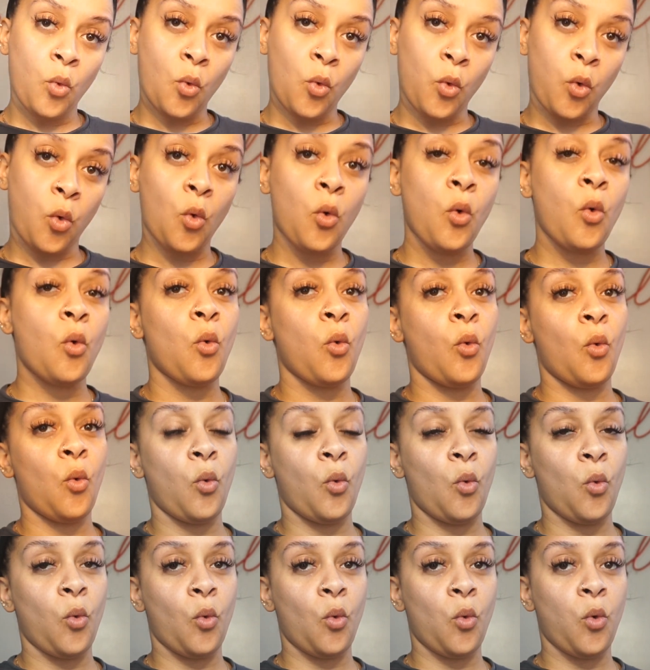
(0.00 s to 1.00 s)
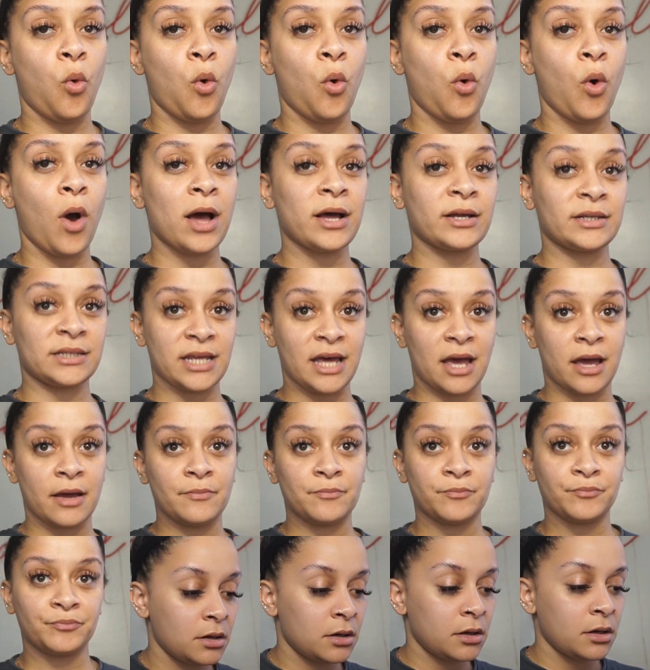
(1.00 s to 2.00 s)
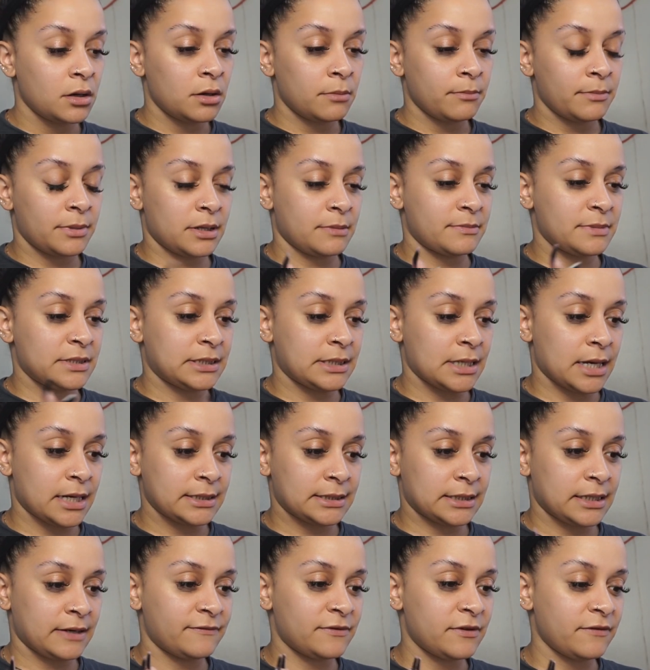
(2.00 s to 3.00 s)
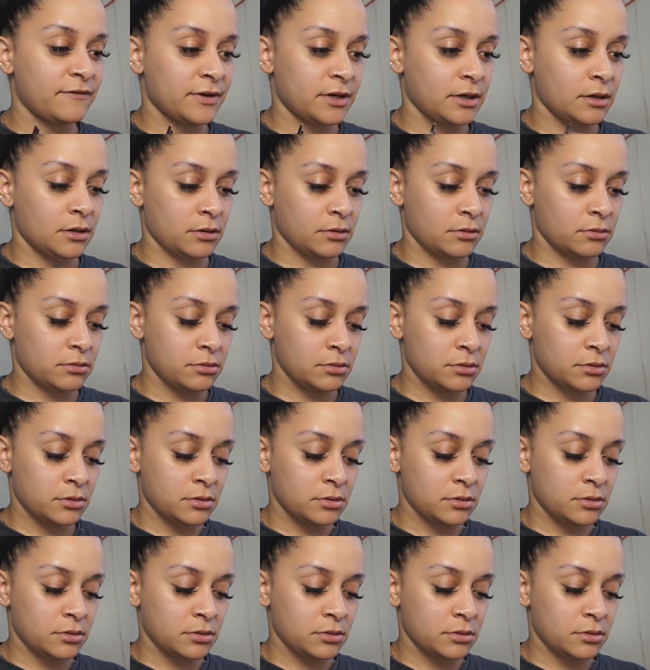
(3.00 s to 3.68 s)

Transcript: Ooh, how's that? Let me see. I saved the video.